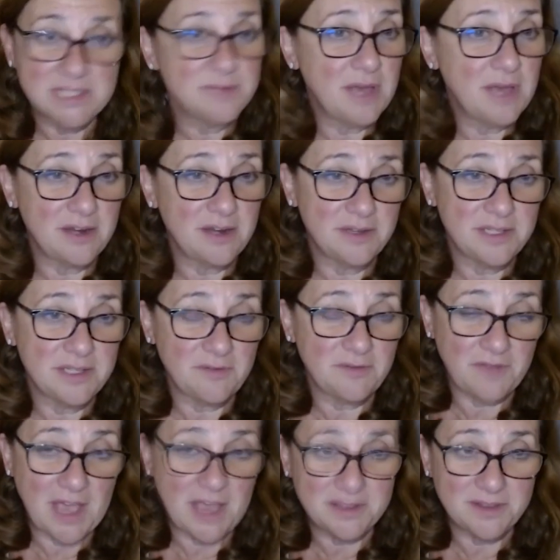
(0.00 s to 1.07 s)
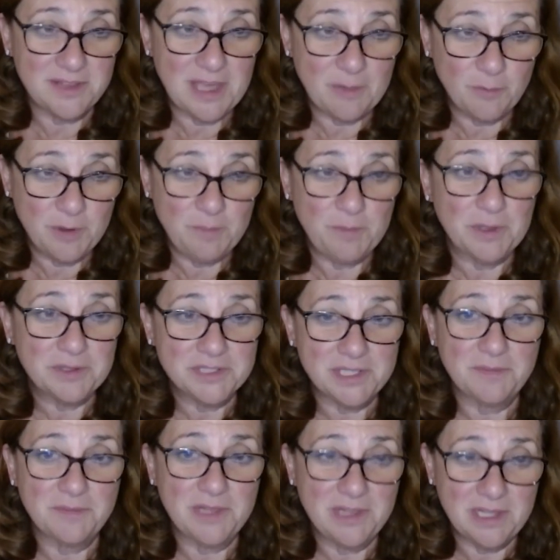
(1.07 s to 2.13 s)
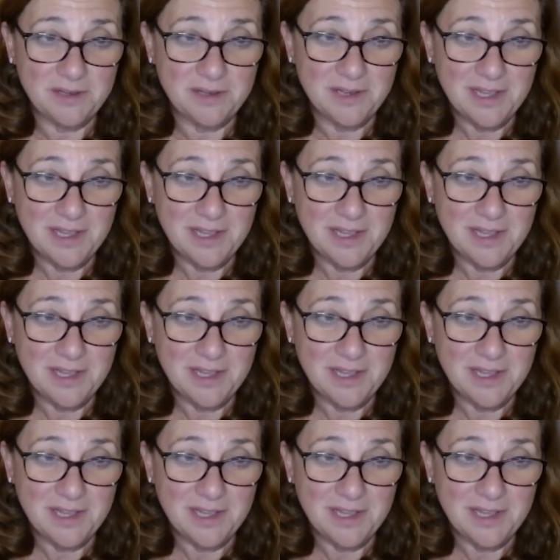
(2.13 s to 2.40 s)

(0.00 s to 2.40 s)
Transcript: The fact that we built something that